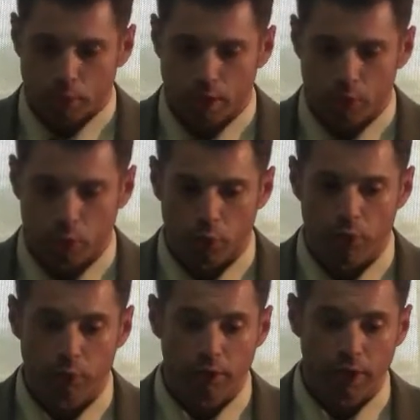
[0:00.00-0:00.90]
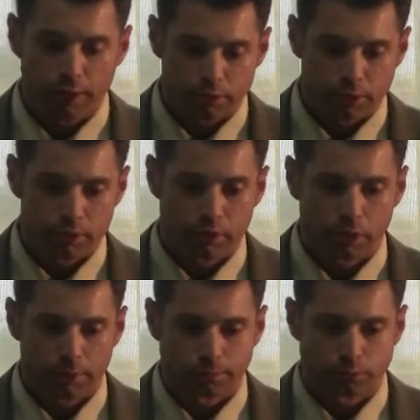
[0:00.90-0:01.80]
And what we would like to
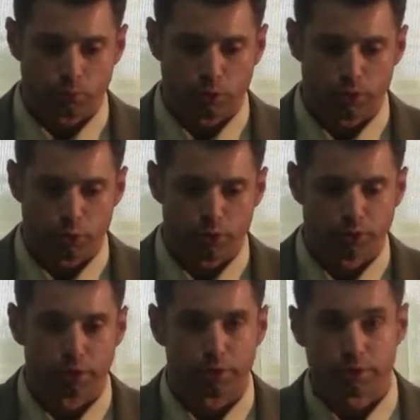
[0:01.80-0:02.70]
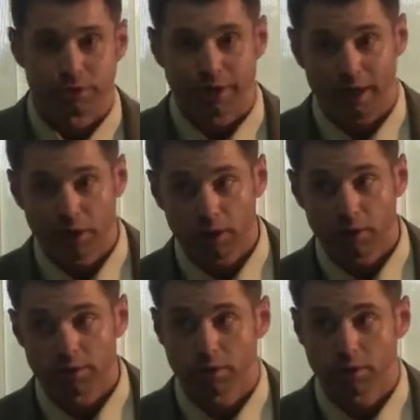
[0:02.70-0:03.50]
see is a return to standing,